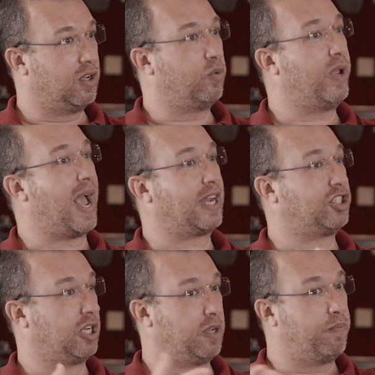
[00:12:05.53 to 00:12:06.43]
we
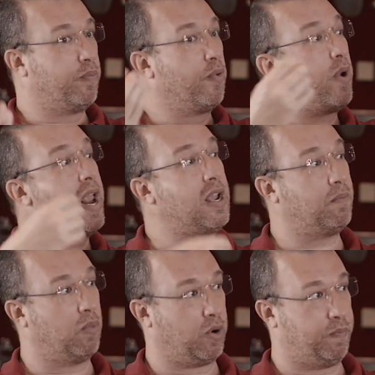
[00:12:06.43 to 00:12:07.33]
actually bring
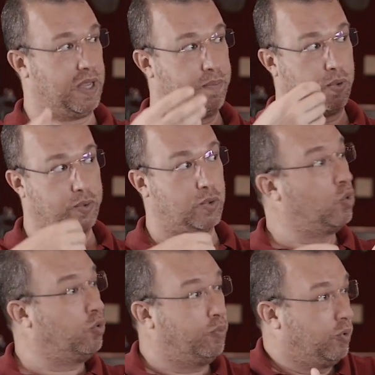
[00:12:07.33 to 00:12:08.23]
more people to
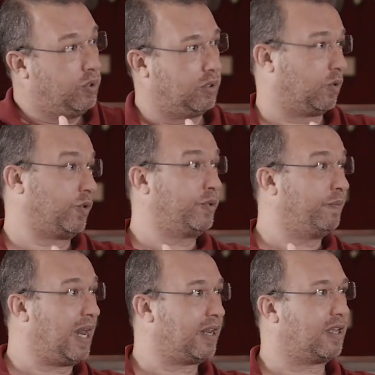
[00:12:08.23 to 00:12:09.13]
Ubud or to
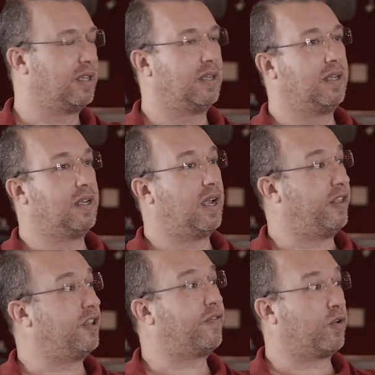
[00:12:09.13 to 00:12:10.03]
Bali,
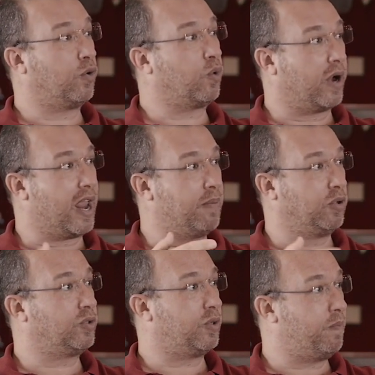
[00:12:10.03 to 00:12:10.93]
and therefore we're
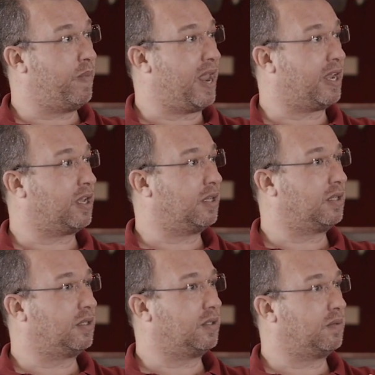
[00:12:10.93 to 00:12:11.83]
able to make
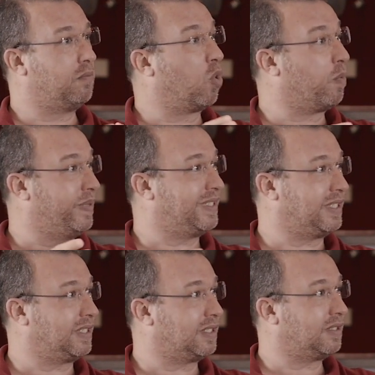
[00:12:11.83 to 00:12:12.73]
more
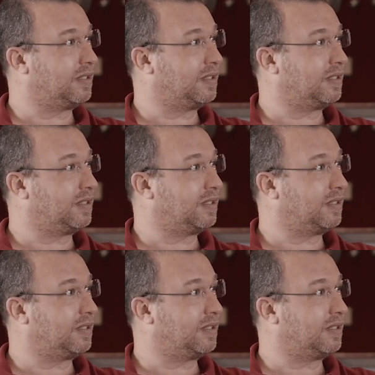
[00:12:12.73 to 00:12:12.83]
business,